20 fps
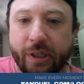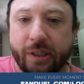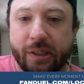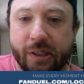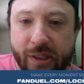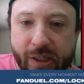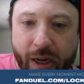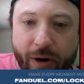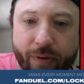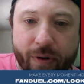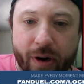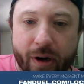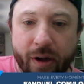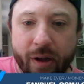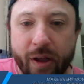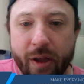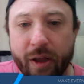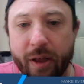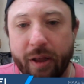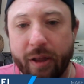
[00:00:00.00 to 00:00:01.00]
et cetera,
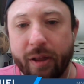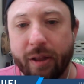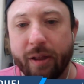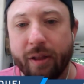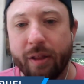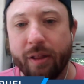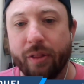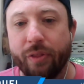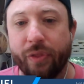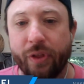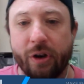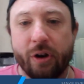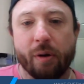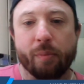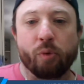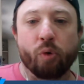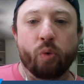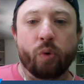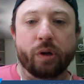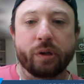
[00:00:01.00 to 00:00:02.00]
than
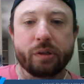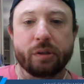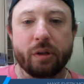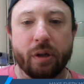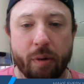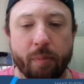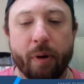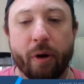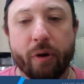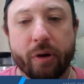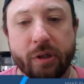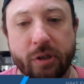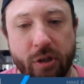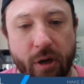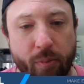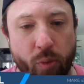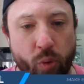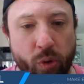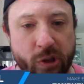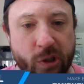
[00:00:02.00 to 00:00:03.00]
number one, America's
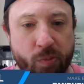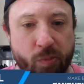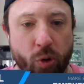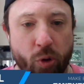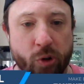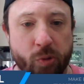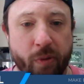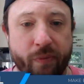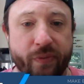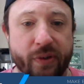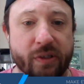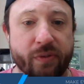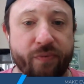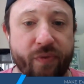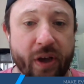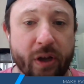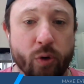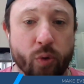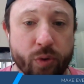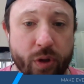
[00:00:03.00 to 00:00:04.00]
number one sportsbook. Visit
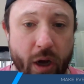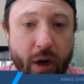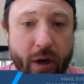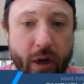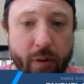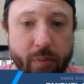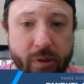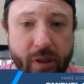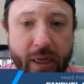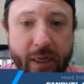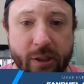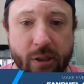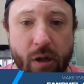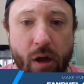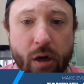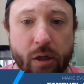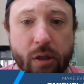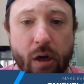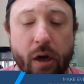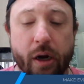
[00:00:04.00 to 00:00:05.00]

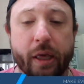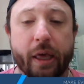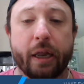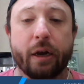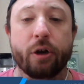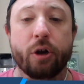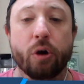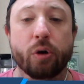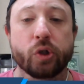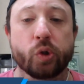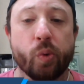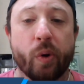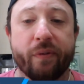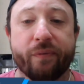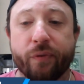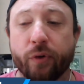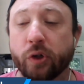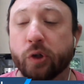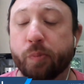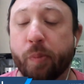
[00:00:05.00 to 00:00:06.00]
FanDuel.com/lockedon and get a no-sweat
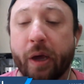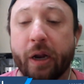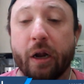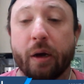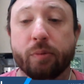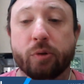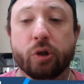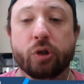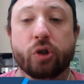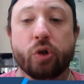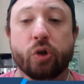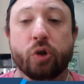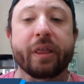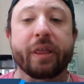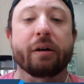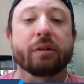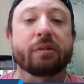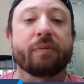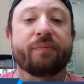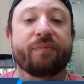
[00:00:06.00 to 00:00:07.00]
first bet up to
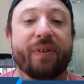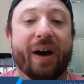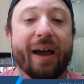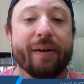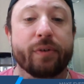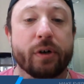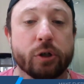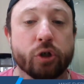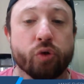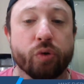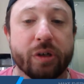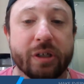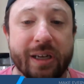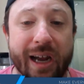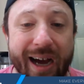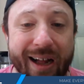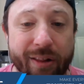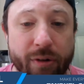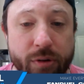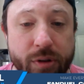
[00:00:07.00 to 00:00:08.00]

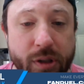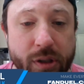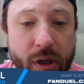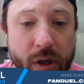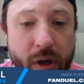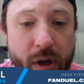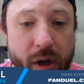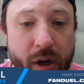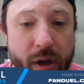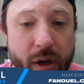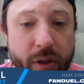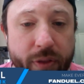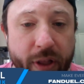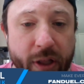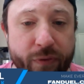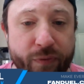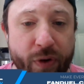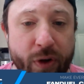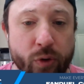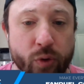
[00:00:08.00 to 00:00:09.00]
$2,500.
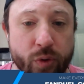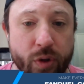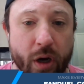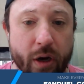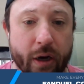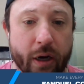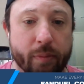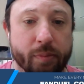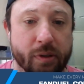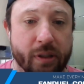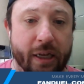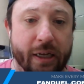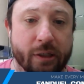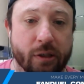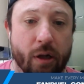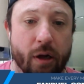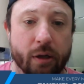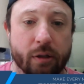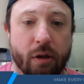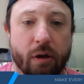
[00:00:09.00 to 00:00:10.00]
That's
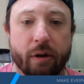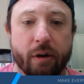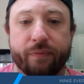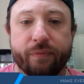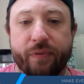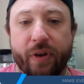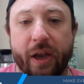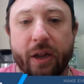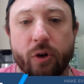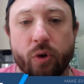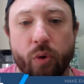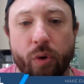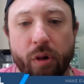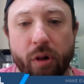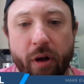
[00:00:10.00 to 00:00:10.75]
FanDuel.com/lockedon. FanDuel,